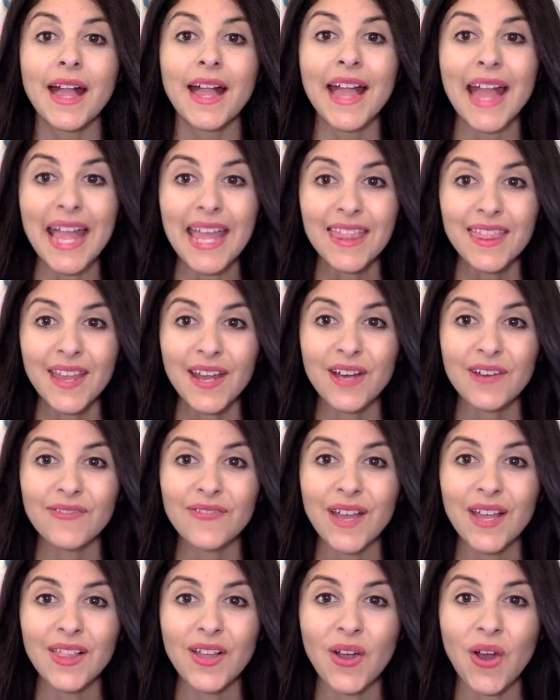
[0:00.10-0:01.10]
Hey there,
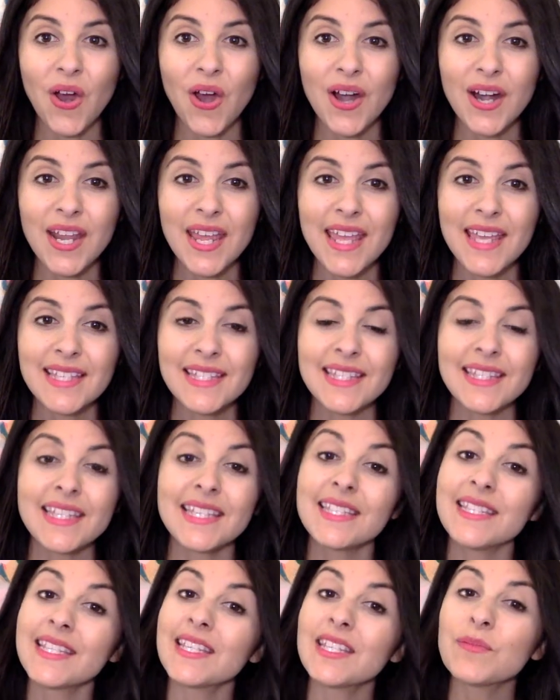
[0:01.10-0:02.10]
fellow artists.
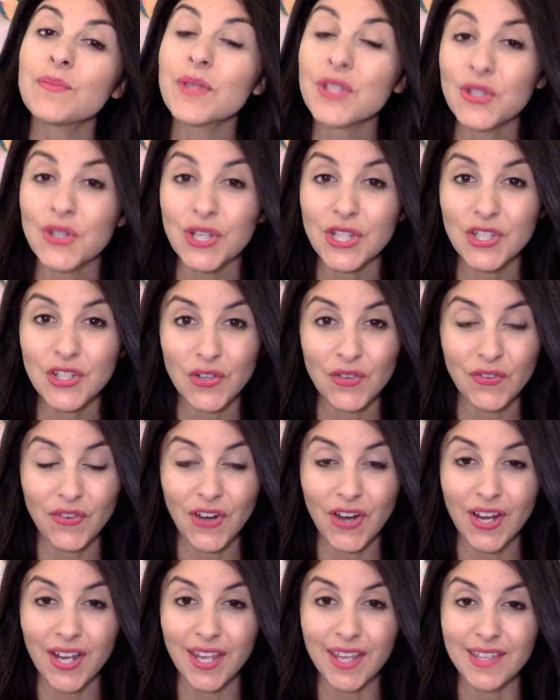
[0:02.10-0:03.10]
This is Patricia
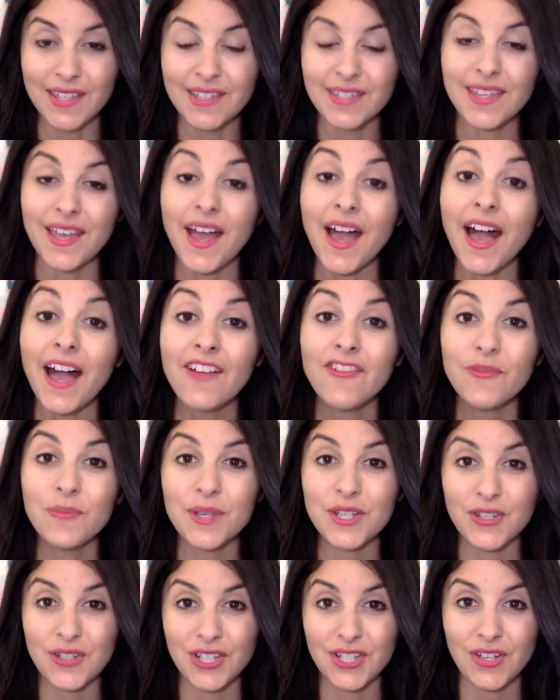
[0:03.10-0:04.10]
Vargas of
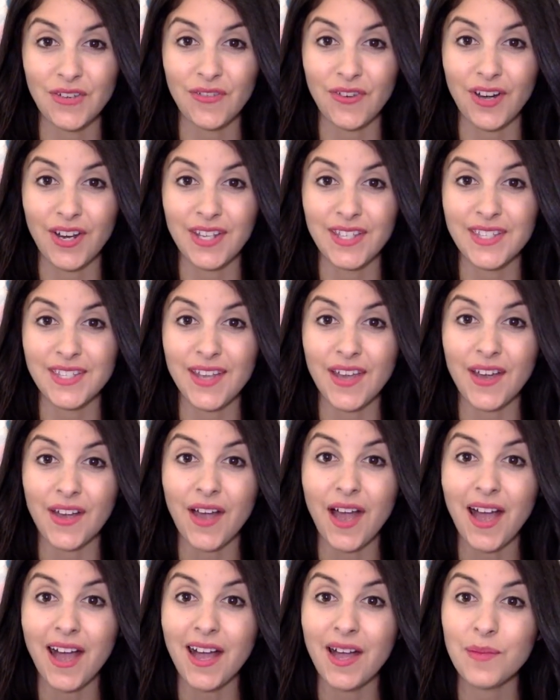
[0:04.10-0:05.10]

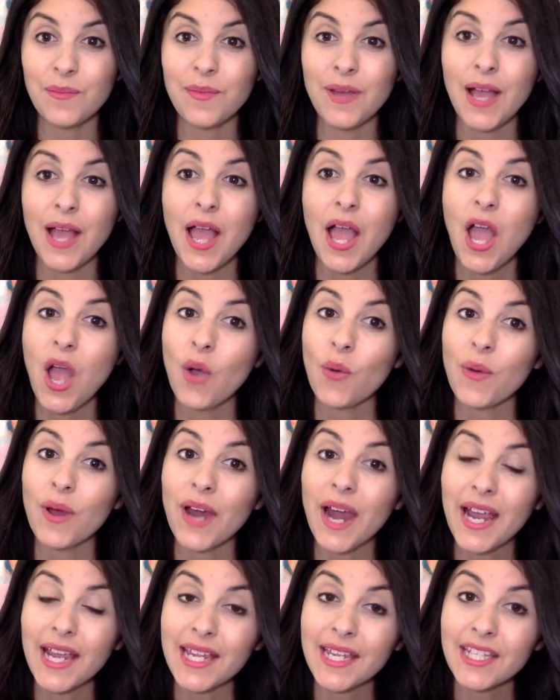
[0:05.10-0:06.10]
patriciavargas.com,
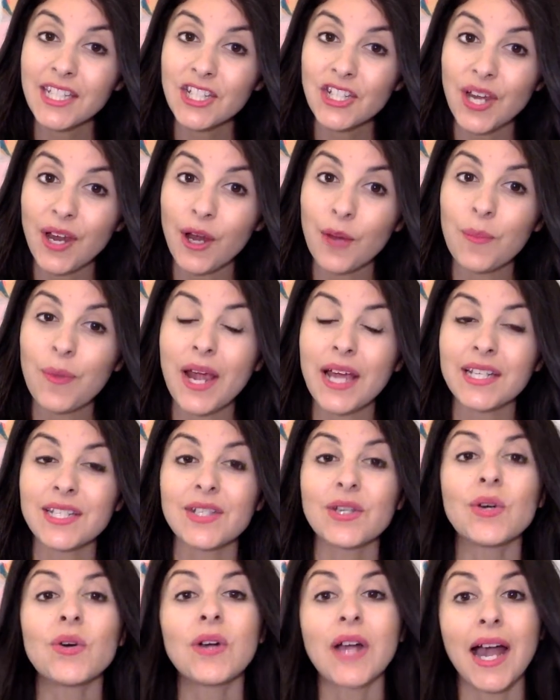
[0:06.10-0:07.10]
where I share
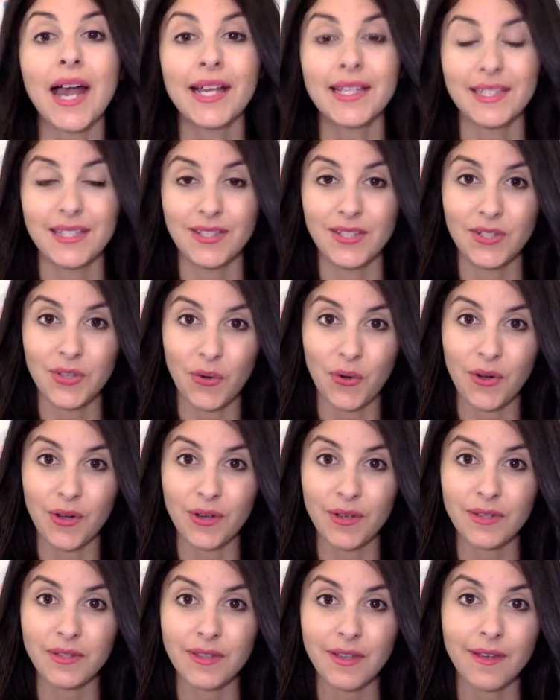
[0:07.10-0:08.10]
practical guides,
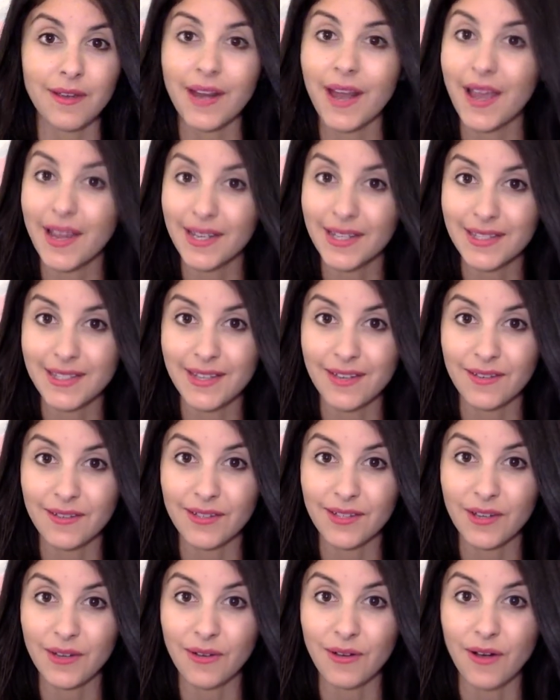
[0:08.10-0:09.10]
tutorials on how to
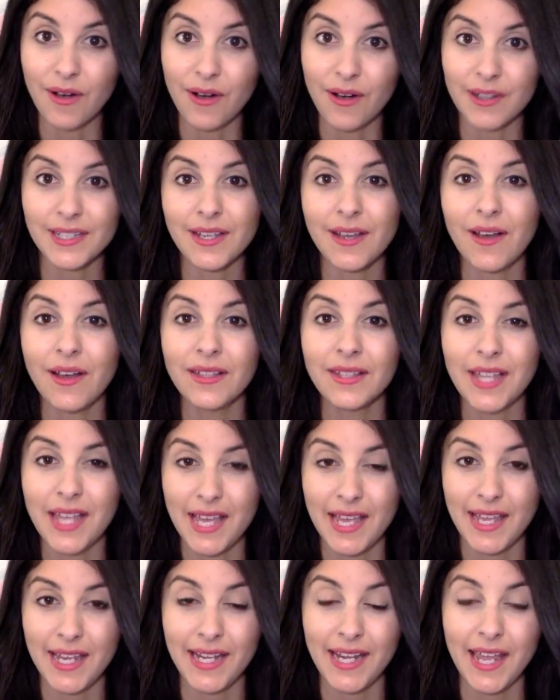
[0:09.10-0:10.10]
sell your art
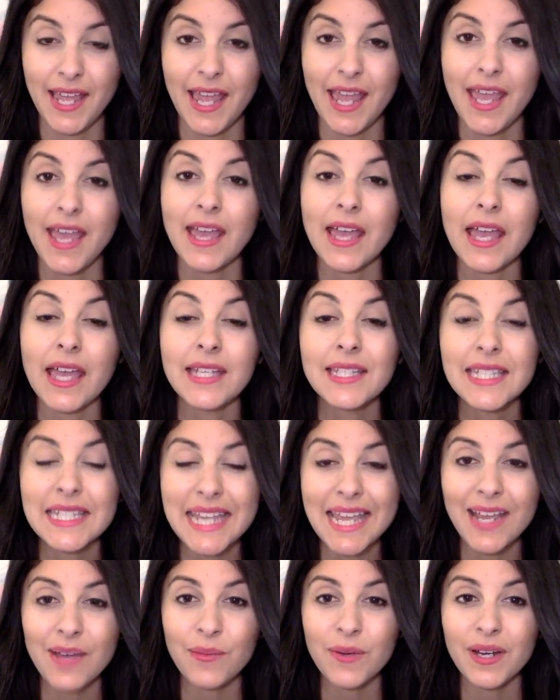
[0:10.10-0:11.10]
online. And
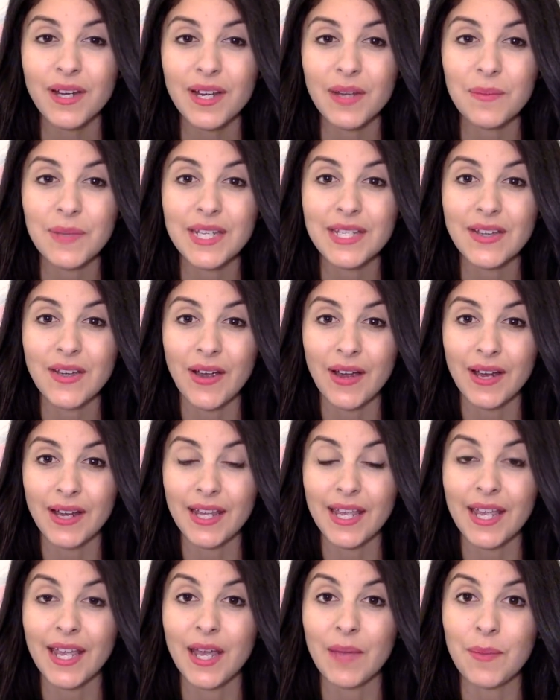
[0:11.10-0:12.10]
today we're going to be
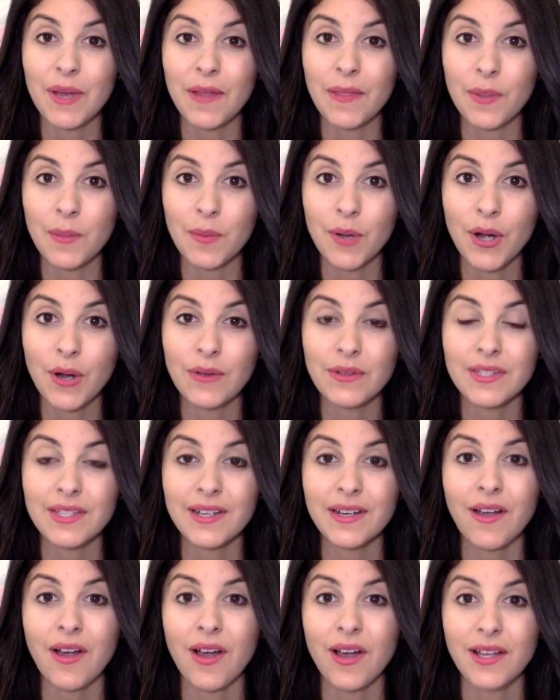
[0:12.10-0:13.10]
talking about the pros
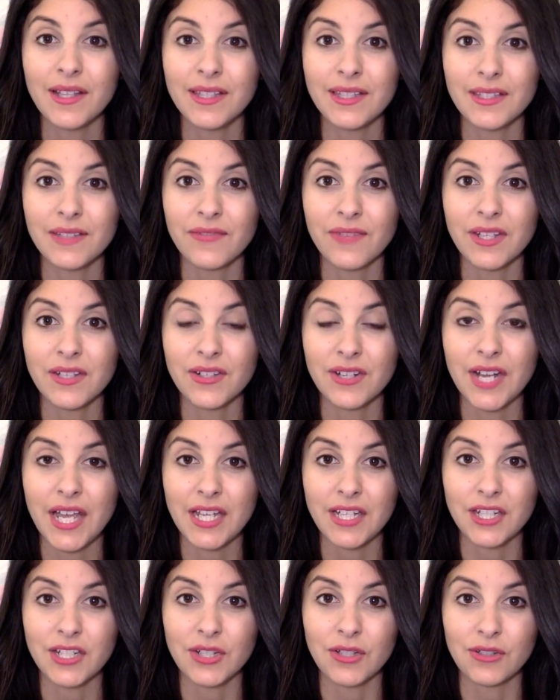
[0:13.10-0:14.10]
and cons of
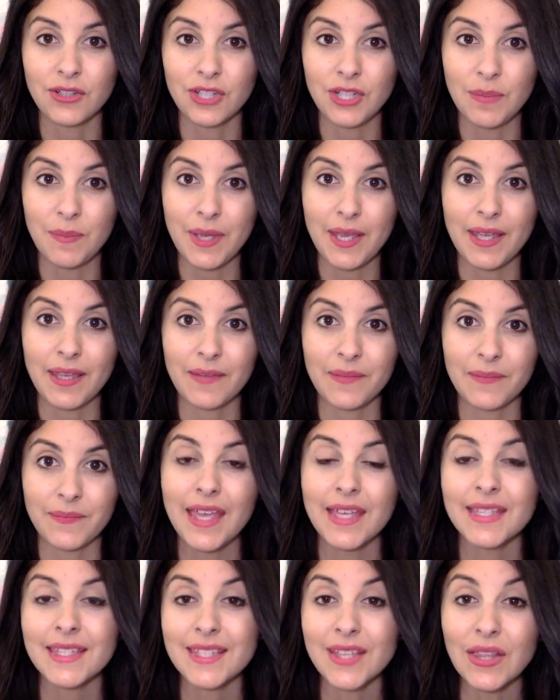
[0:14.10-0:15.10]
international shipping.
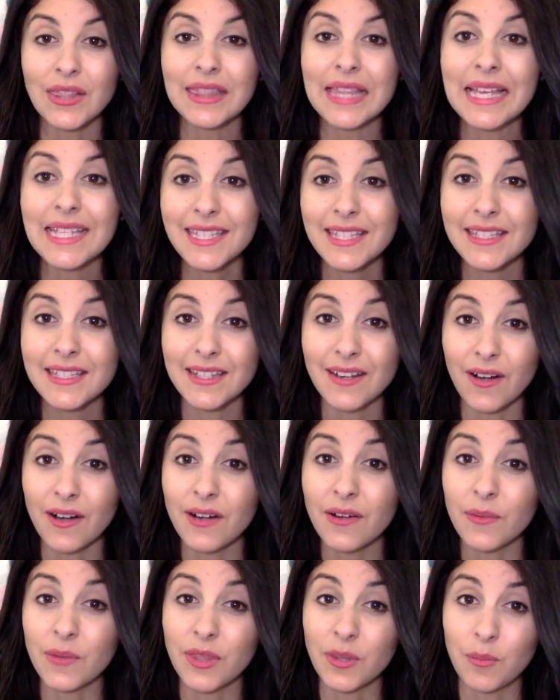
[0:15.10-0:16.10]
So let's
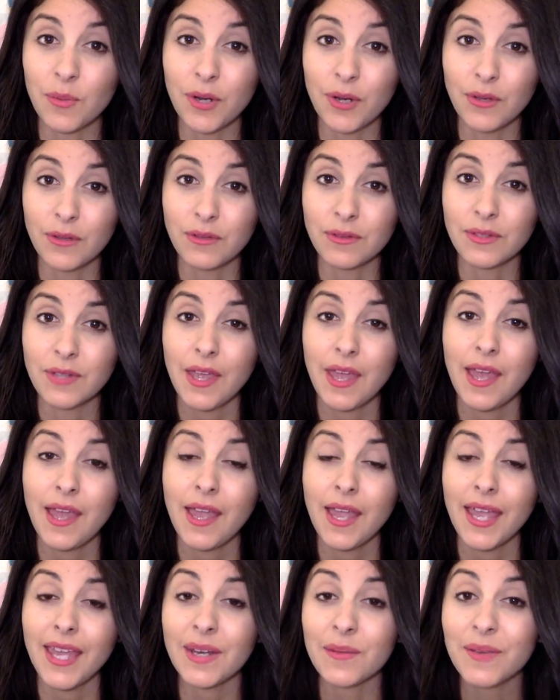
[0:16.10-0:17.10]
start with the pros.
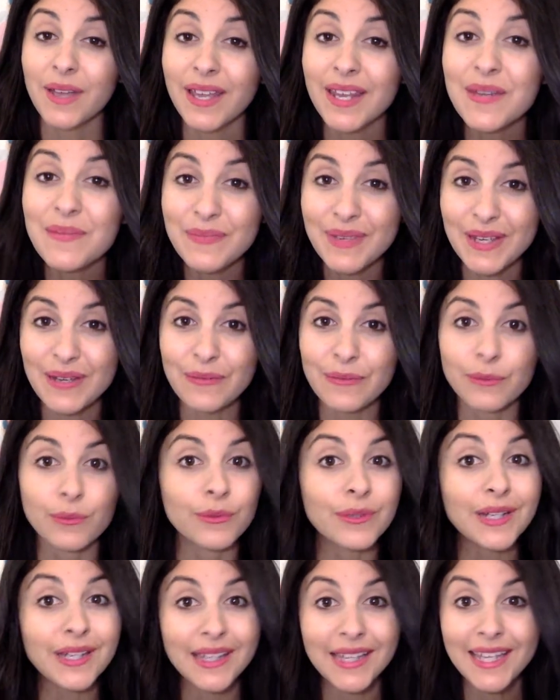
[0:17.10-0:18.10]
And I'm going to be
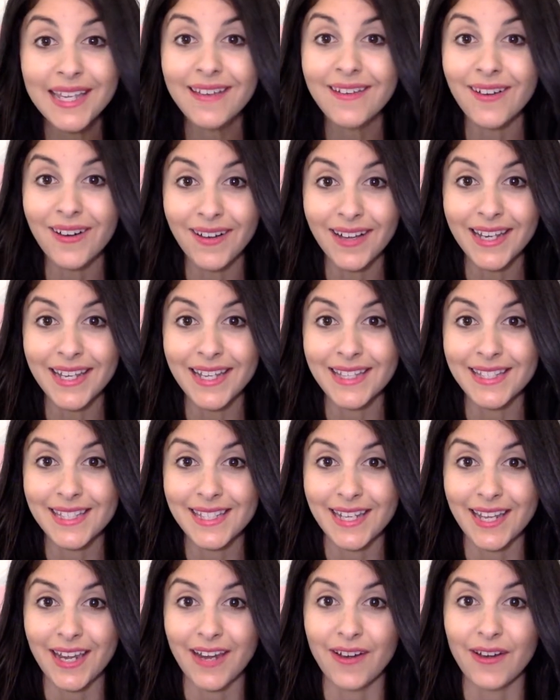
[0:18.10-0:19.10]
really
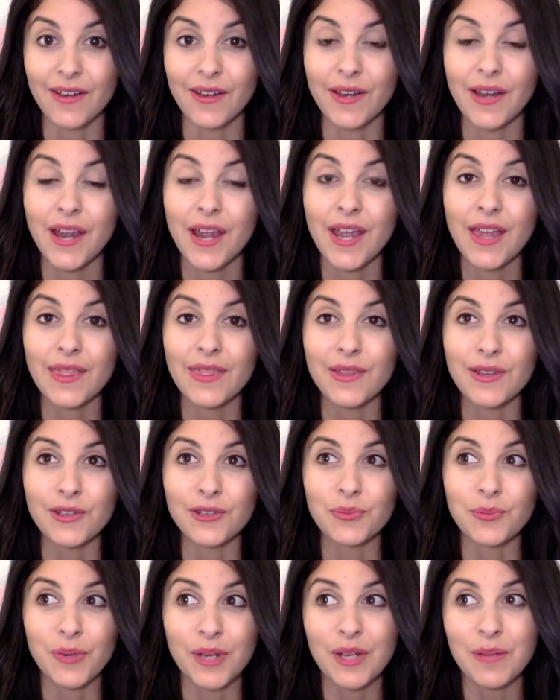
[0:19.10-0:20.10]
honest here.
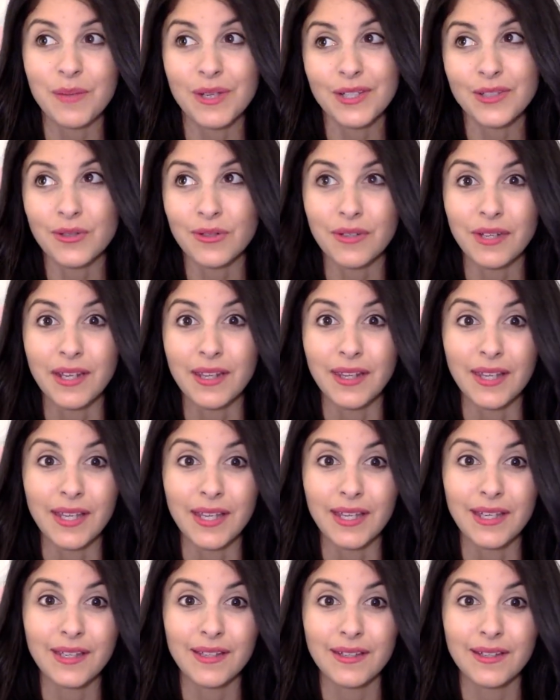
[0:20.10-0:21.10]
There's pretty much only
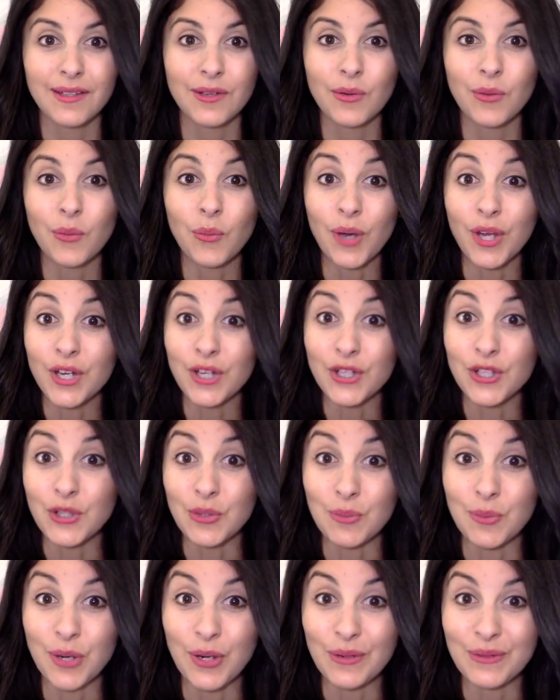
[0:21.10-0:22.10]
one or
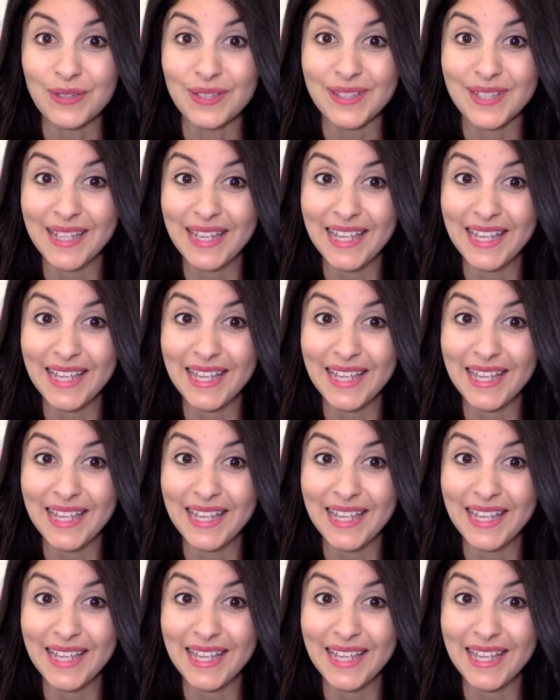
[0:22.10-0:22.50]
two pros.